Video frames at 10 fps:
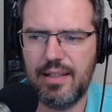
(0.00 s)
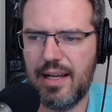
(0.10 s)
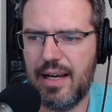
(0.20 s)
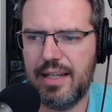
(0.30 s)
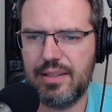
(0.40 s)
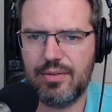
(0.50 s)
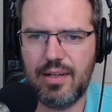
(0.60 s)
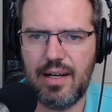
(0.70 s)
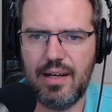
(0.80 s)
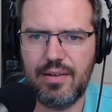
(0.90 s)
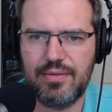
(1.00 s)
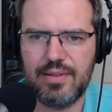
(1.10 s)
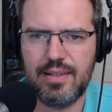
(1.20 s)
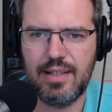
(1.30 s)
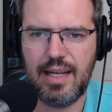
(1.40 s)
line
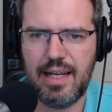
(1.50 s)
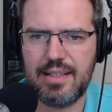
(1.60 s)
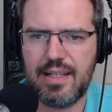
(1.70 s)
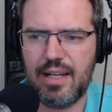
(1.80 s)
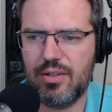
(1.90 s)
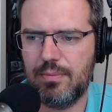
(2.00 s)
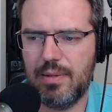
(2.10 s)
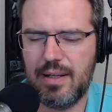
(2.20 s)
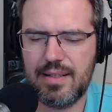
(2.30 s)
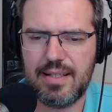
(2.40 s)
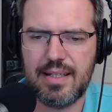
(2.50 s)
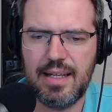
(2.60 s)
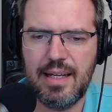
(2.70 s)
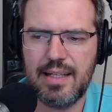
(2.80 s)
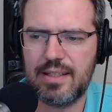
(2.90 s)
graphs, and scatter plots.
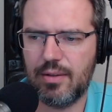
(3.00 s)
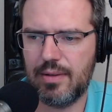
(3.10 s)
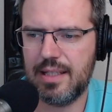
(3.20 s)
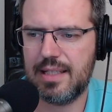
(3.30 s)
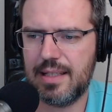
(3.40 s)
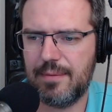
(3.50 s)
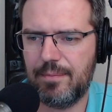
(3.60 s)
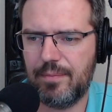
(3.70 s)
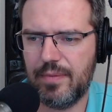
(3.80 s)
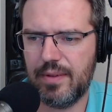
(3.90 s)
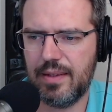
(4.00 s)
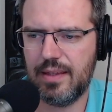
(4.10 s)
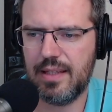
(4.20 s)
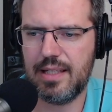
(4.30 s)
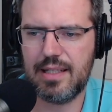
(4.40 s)
So this
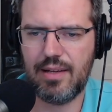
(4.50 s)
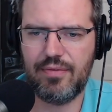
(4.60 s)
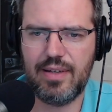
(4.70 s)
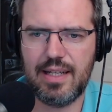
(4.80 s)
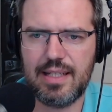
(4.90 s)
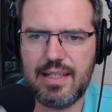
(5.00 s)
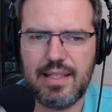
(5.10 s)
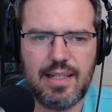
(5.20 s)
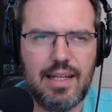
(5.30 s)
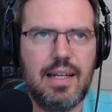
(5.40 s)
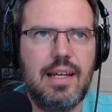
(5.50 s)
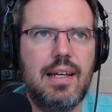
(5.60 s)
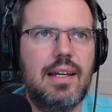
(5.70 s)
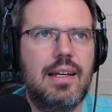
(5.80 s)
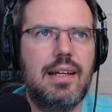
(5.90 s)
this stuff is
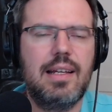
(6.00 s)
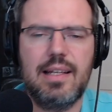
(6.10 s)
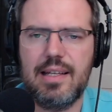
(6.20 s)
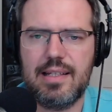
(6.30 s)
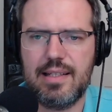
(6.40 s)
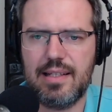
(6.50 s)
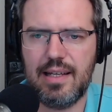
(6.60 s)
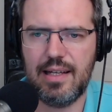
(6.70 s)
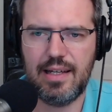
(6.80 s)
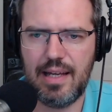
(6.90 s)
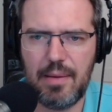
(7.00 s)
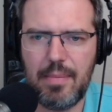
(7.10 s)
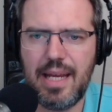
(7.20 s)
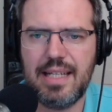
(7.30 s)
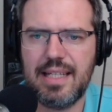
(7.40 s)
is
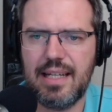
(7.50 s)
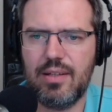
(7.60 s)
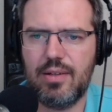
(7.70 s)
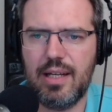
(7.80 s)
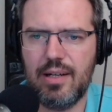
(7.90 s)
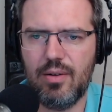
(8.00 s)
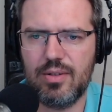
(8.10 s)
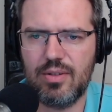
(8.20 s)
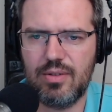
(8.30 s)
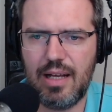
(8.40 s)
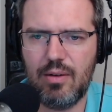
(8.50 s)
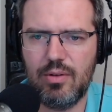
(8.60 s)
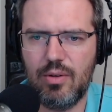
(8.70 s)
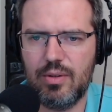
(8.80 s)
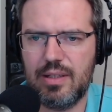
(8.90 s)
amazing. You can also
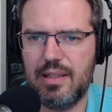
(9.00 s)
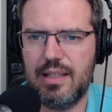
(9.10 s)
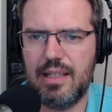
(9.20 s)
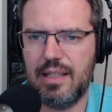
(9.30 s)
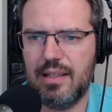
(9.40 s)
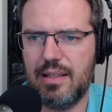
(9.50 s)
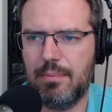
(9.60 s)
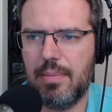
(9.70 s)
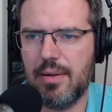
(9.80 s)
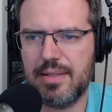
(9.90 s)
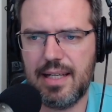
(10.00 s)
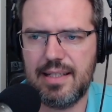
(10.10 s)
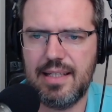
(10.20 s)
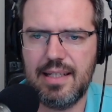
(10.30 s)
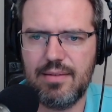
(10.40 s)
download the the plots
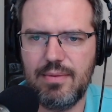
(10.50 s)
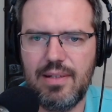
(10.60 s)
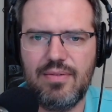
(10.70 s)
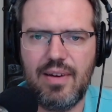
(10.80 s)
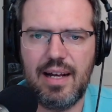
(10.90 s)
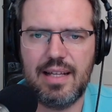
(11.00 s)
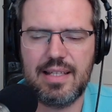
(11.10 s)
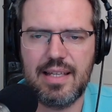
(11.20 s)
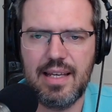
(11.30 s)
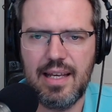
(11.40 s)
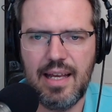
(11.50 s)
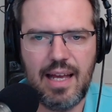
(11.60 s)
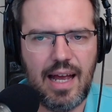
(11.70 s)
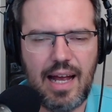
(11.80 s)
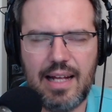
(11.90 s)
as CSV files,
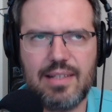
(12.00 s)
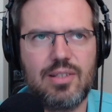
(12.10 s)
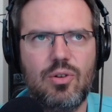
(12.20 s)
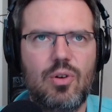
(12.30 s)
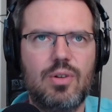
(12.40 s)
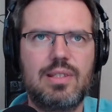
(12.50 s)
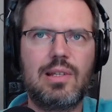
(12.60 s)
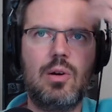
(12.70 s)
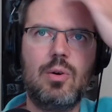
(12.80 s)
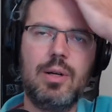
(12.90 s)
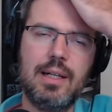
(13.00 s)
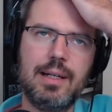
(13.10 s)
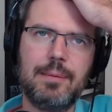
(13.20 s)
and so on. So